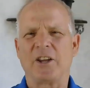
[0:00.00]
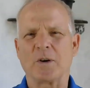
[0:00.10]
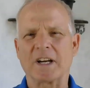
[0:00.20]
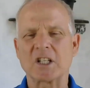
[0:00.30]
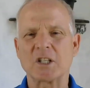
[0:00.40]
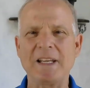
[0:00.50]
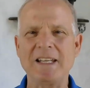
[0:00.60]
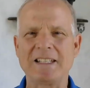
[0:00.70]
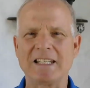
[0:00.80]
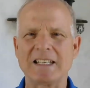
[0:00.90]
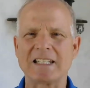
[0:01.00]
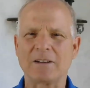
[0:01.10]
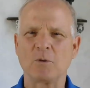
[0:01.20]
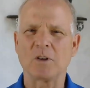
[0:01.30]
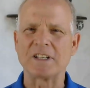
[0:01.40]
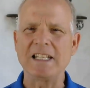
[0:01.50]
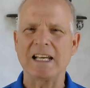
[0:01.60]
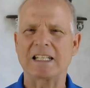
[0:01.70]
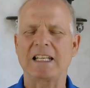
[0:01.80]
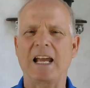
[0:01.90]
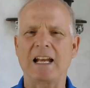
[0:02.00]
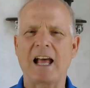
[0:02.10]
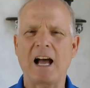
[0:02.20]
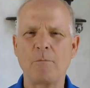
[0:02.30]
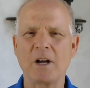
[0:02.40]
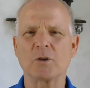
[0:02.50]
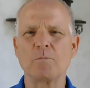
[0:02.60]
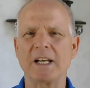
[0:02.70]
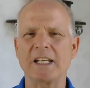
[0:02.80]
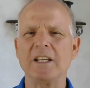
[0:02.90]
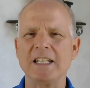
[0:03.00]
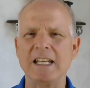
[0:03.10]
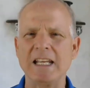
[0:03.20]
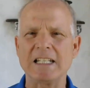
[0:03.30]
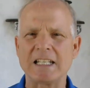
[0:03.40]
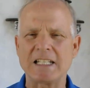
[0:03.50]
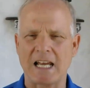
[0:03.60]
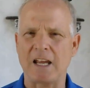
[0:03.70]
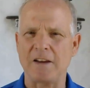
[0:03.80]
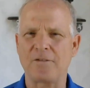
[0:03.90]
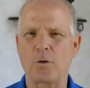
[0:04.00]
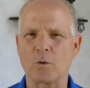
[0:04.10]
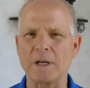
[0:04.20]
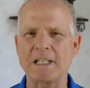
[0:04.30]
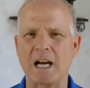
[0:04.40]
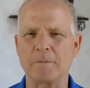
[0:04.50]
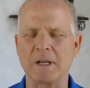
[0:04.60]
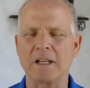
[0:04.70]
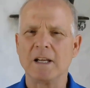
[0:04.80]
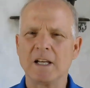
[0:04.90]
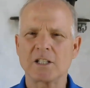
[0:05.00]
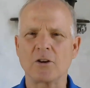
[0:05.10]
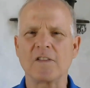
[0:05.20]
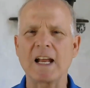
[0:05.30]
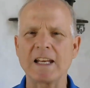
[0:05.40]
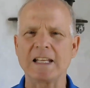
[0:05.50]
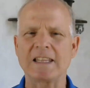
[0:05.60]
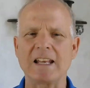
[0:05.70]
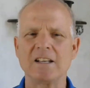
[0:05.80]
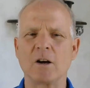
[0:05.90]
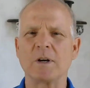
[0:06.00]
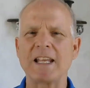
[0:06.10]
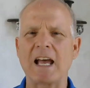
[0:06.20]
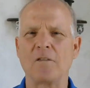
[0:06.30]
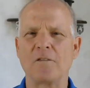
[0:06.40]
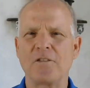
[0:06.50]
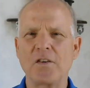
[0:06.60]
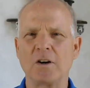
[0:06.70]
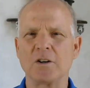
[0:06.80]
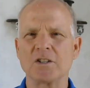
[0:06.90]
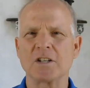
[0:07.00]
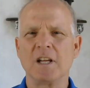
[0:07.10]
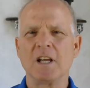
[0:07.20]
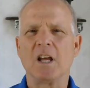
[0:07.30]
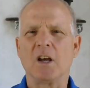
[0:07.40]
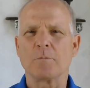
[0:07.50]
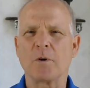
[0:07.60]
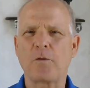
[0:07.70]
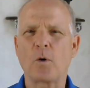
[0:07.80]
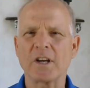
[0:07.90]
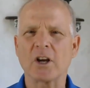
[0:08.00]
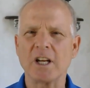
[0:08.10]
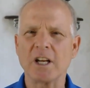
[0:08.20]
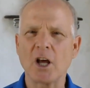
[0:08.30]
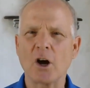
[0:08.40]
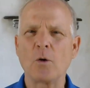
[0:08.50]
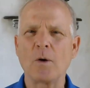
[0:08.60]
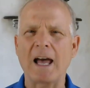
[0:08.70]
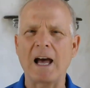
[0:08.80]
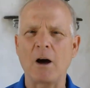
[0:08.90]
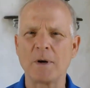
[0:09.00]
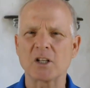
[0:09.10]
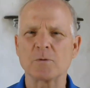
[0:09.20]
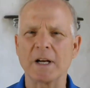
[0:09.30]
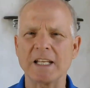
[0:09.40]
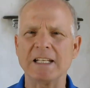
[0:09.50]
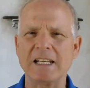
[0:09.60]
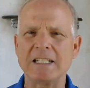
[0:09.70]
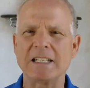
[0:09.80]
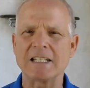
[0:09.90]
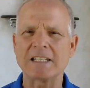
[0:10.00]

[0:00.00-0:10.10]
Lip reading: Your expenses will dictate how much money you need to save for retirement. So you've got to get that number down first before you're going to know how much money you need to